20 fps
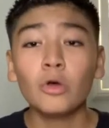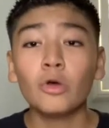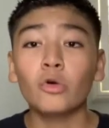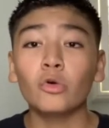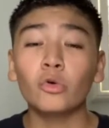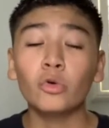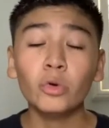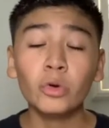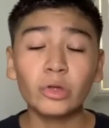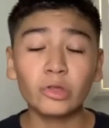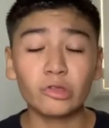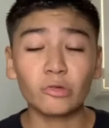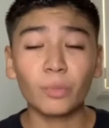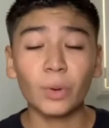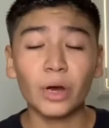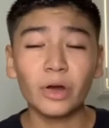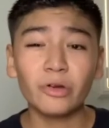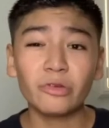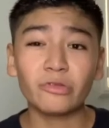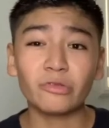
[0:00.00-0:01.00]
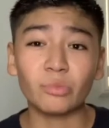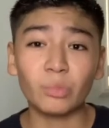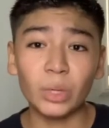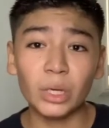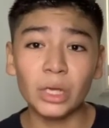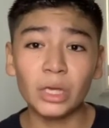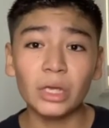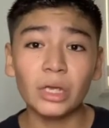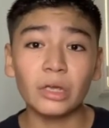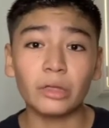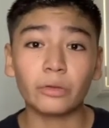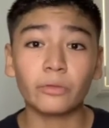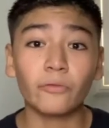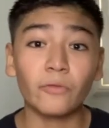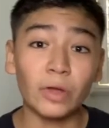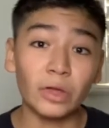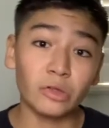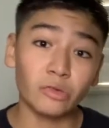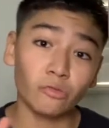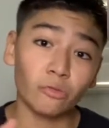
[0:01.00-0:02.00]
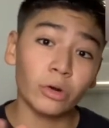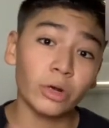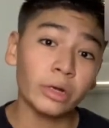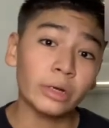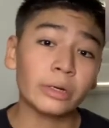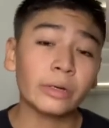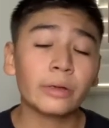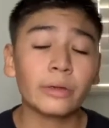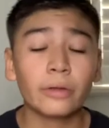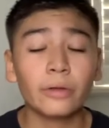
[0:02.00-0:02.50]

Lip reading: Who inspires me is FaZe Rug.